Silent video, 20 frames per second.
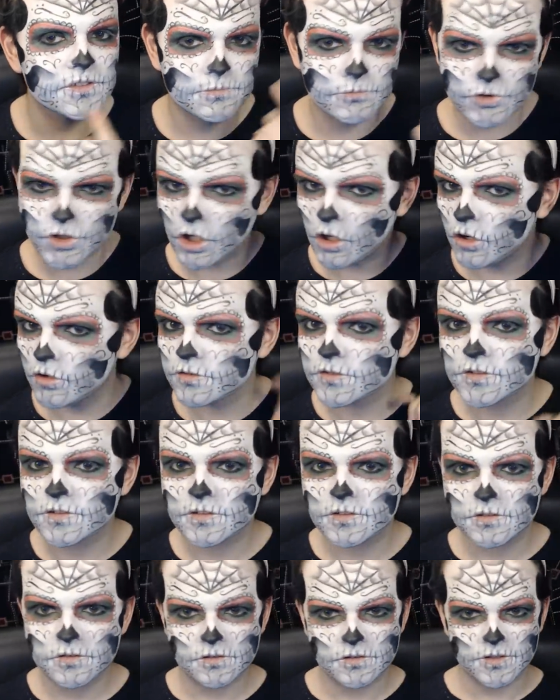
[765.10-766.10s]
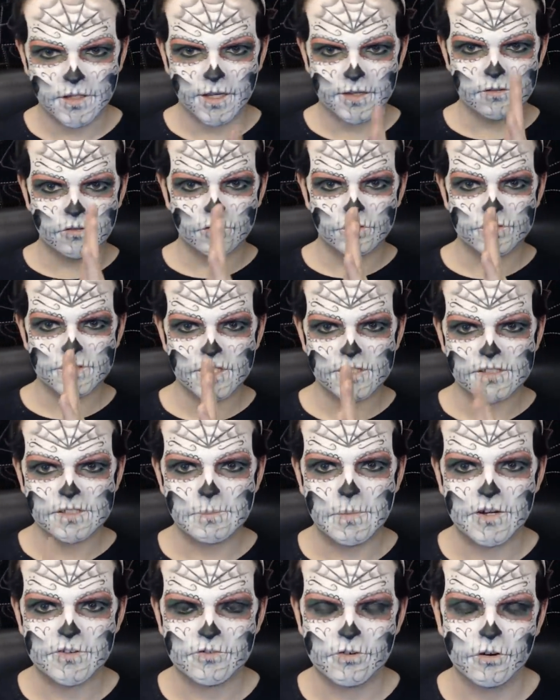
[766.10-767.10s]
and some dots. So yeah, as long as they're
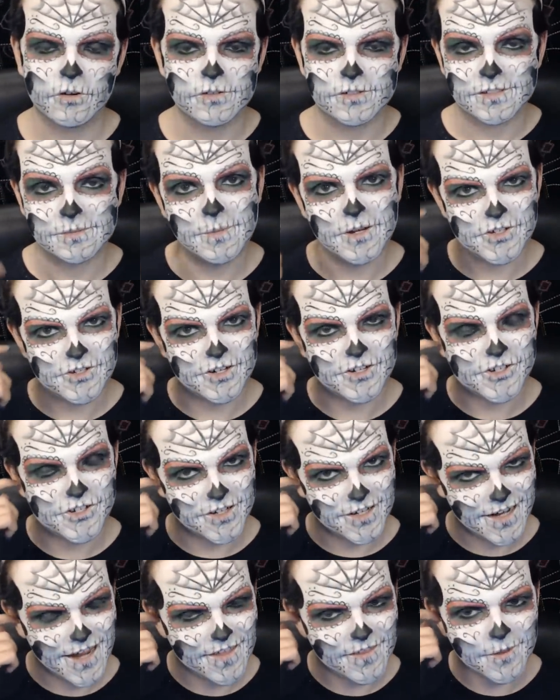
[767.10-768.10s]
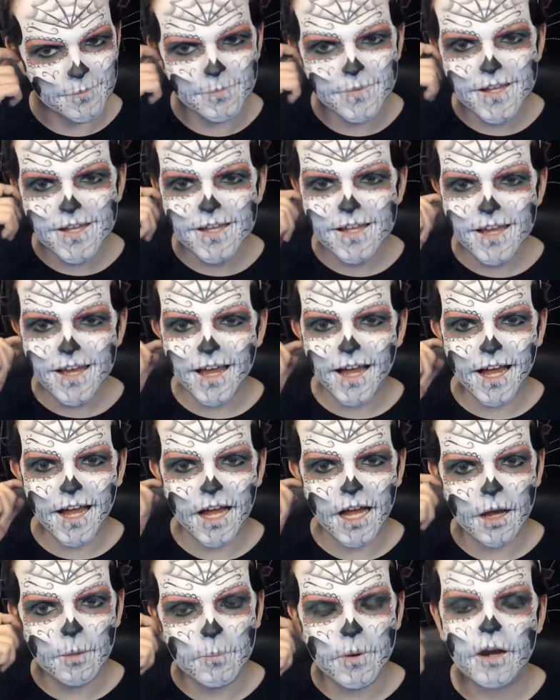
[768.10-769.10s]
symmetrical or as symmetrical as you can get them.
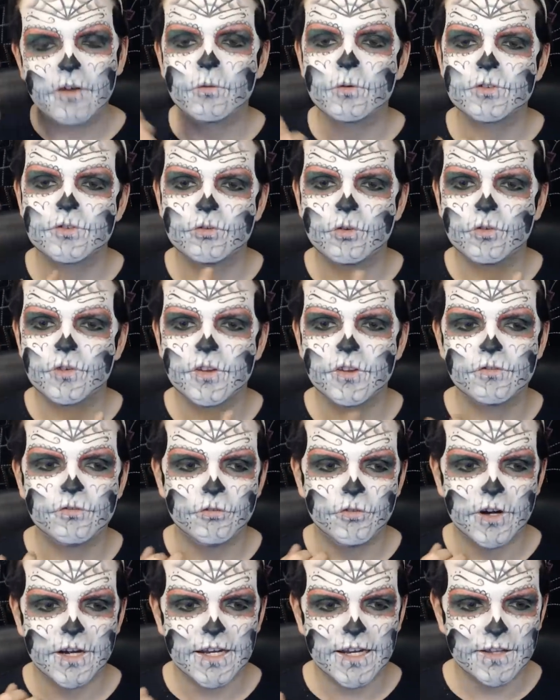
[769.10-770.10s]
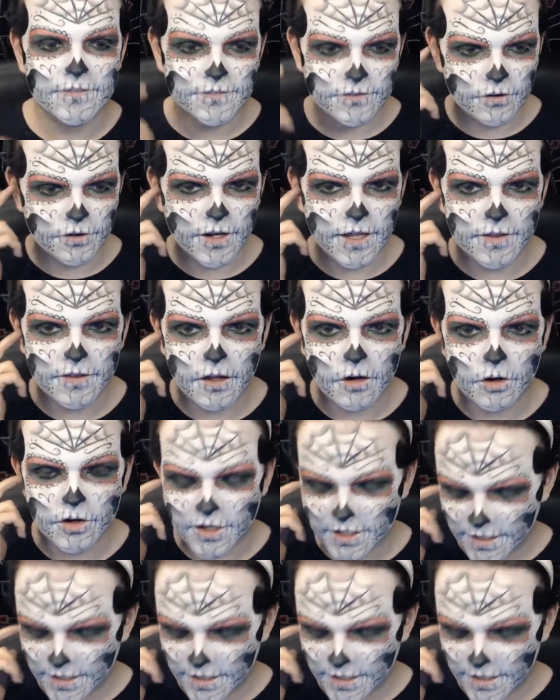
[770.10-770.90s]
Um, and I've also drawn these three leaves on here that